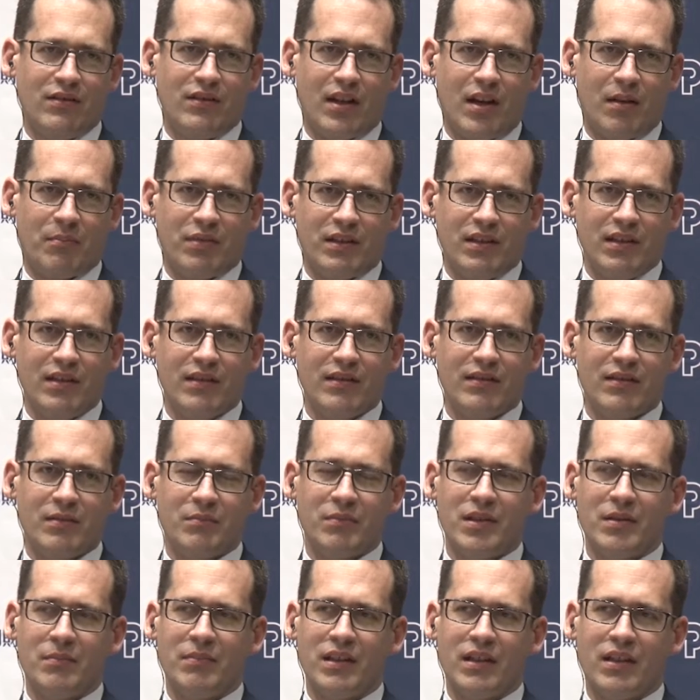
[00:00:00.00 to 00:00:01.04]
the Japanese to
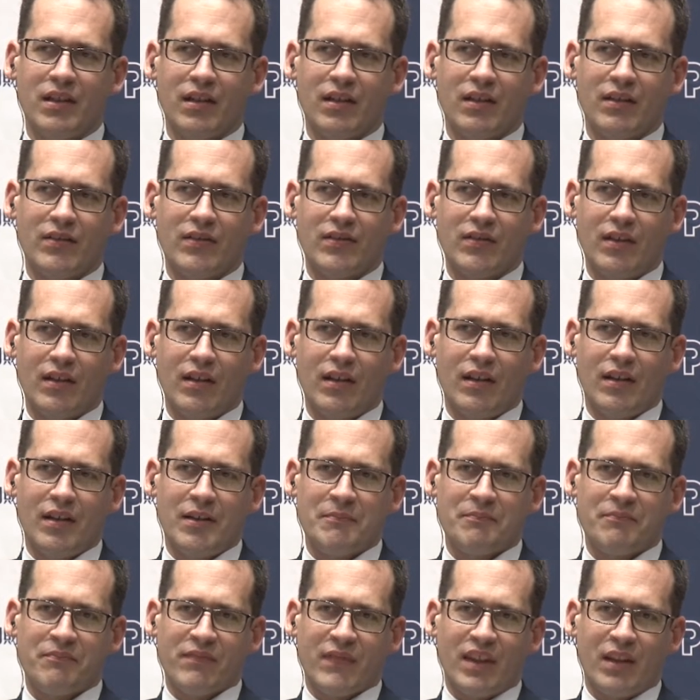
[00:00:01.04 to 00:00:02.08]
be, because
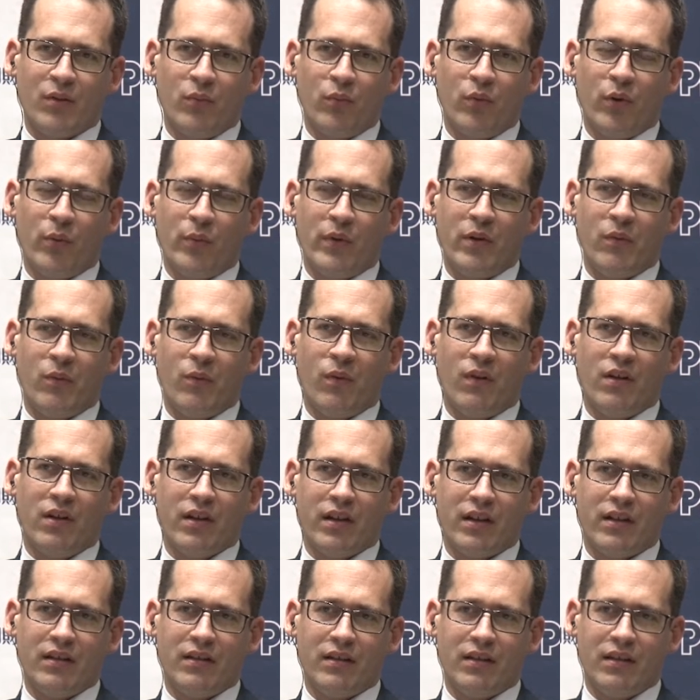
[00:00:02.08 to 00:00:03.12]
what we
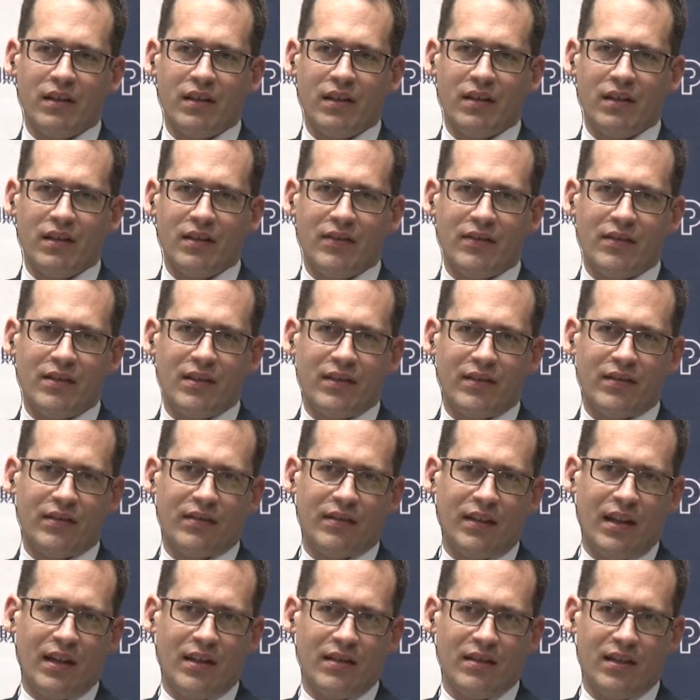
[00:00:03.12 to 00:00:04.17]
want is
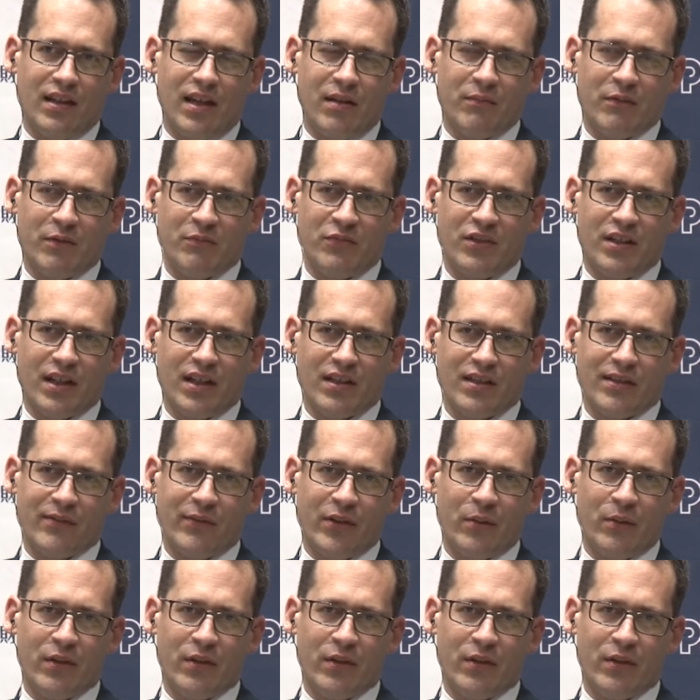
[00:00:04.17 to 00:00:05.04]
this endgame objective.